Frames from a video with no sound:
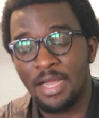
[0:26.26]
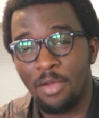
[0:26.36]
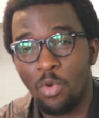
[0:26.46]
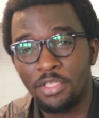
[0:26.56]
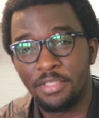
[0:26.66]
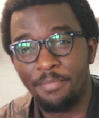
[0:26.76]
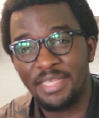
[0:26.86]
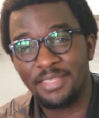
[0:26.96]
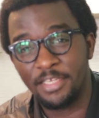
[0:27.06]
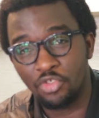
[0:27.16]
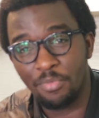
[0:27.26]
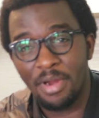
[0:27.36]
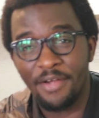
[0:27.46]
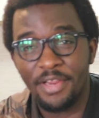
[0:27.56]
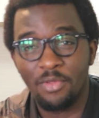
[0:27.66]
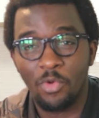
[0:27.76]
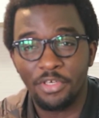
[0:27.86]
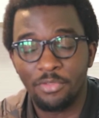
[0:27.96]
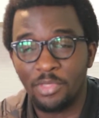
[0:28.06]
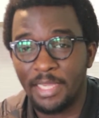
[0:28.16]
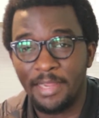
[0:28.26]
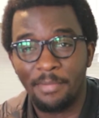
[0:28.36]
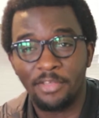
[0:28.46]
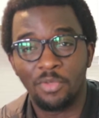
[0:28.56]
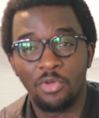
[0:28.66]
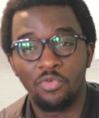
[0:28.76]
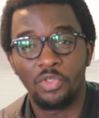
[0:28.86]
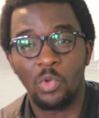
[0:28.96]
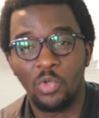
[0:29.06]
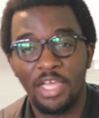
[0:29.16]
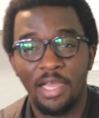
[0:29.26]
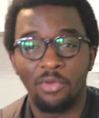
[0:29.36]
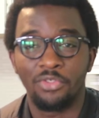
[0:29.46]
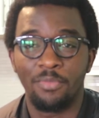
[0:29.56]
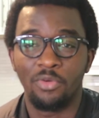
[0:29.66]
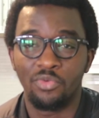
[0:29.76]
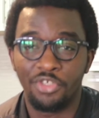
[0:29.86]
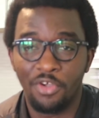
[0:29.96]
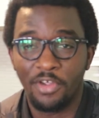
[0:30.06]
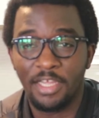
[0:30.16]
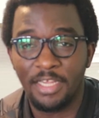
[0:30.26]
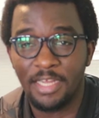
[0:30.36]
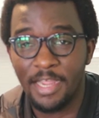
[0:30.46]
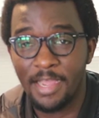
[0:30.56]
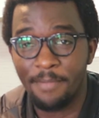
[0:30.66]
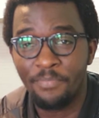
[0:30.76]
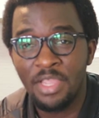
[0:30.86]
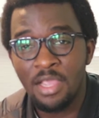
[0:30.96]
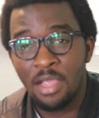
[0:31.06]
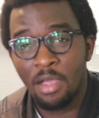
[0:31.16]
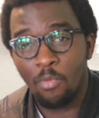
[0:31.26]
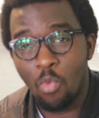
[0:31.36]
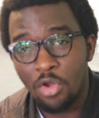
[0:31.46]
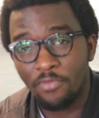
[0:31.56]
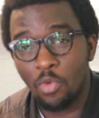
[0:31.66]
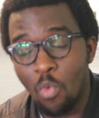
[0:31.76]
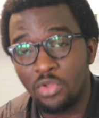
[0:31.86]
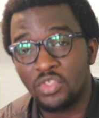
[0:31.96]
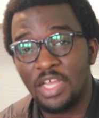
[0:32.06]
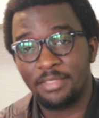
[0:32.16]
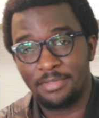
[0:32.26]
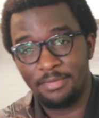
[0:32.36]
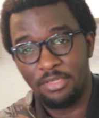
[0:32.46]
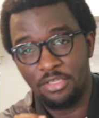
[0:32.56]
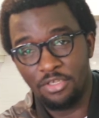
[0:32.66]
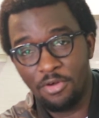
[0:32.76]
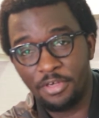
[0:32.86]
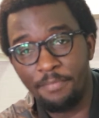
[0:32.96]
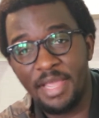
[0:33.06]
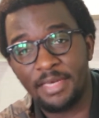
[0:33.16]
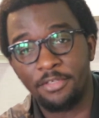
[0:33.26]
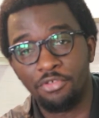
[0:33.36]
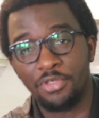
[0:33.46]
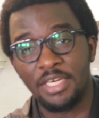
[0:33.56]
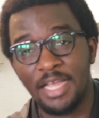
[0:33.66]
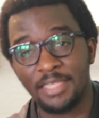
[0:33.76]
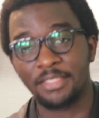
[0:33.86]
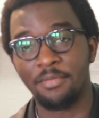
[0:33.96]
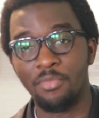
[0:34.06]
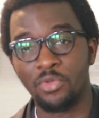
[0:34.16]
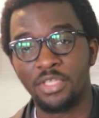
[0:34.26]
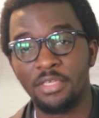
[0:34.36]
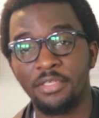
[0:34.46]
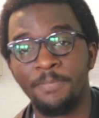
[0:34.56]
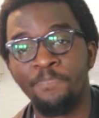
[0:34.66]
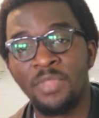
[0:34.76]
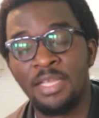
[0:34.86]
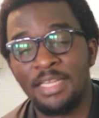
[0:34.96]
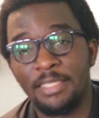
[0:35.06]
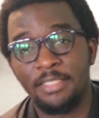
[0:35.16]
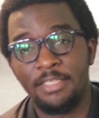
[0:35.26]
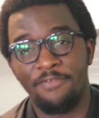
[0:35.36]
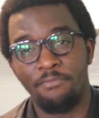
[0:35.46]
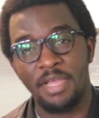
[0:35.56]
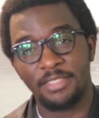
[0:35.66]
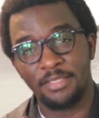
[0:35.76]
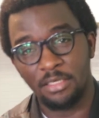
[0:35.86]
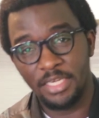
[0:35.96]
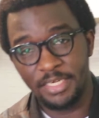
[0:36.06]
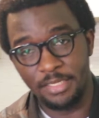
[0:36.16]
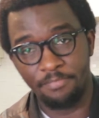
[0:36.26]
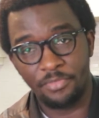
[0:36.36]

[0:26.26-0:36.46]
What is the best age to marry? Can I marry someone who's older or someone who's younger than I am? One of the ones that young men usually ask the most is that they've met a lady,